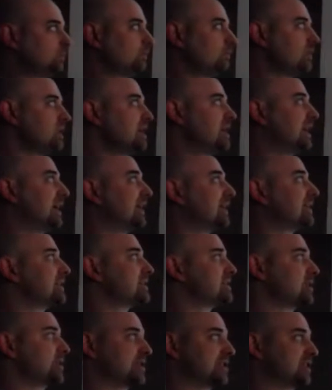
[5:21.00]
and
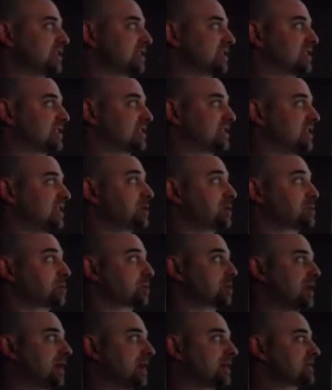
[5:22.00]
so this is a central
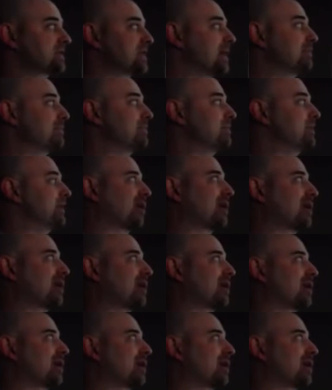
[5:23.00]
concept in
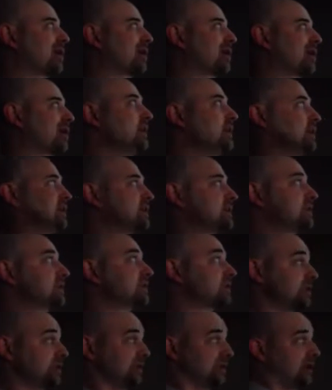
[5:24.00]
MRI. There's
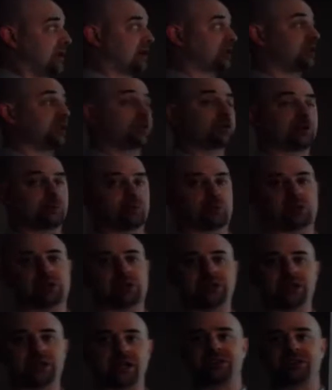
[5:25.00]
actually some really
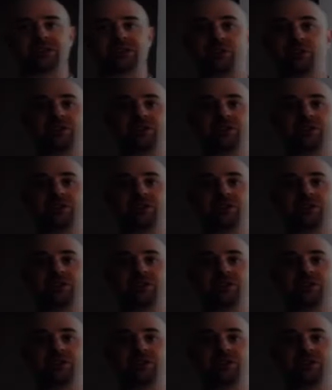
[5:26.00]
nice images